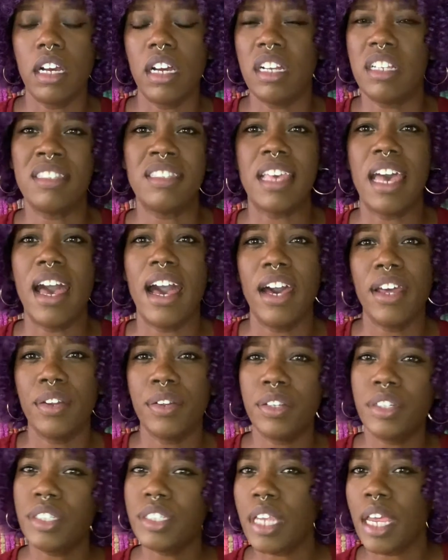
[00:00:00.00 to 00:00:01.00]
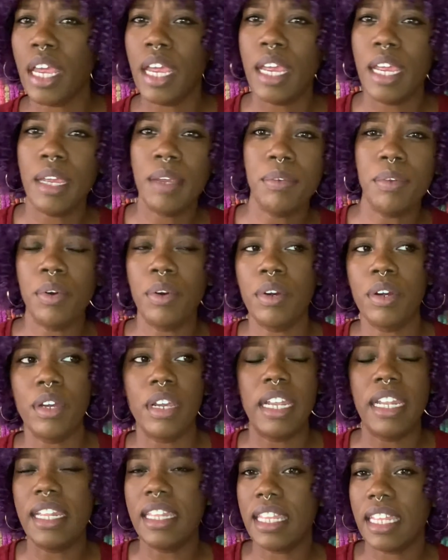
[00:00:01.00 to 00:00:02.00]
sad or ashamed or
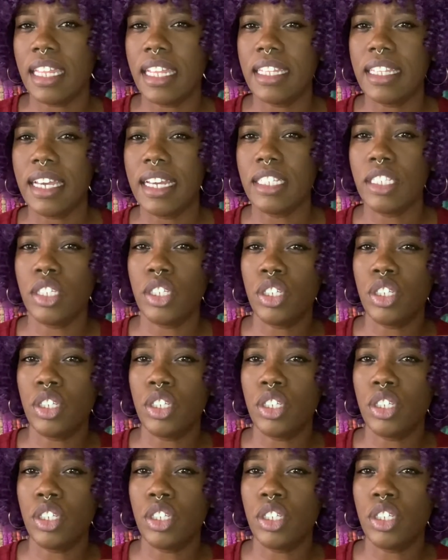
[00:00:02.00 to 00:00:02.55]
anything like that, to